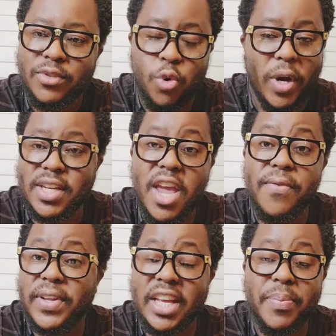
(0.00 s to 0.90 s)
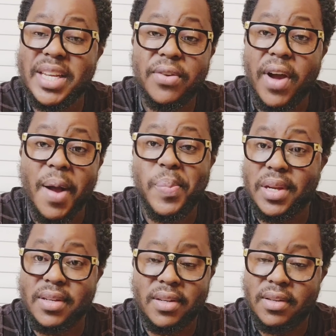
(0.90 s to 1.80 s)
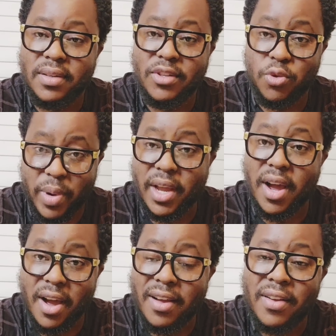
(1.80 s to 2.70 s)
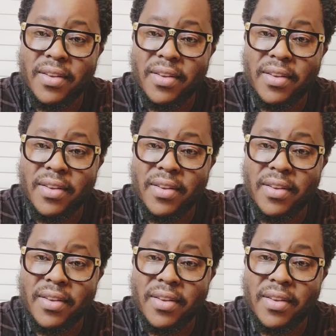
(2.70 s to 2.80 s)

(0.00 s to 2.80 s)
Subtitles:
to whatever that might have happened to my car,